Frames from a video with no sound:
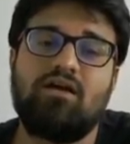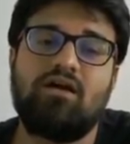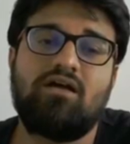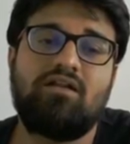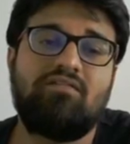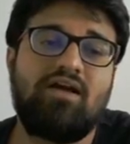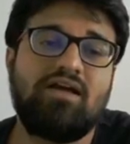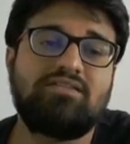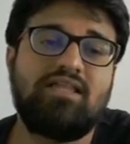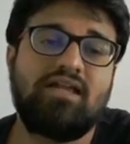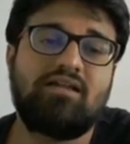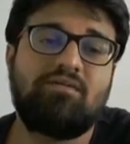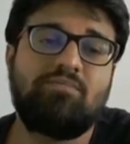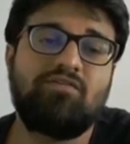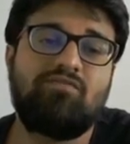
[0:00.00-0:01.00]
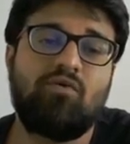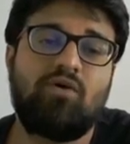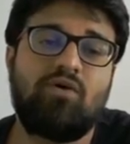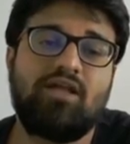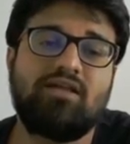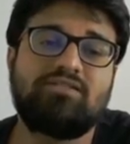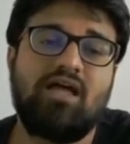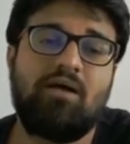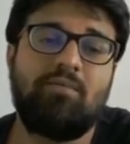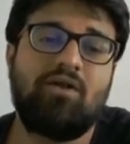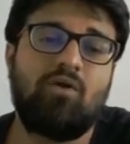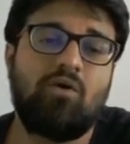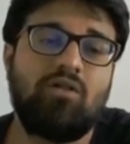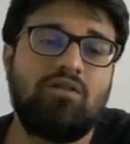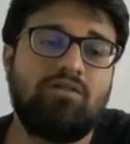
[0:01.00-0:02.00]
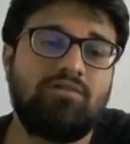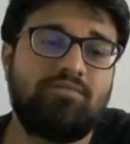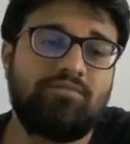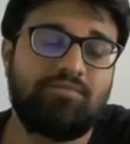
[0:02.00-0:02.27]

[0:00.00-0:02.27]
revise like before exam and all.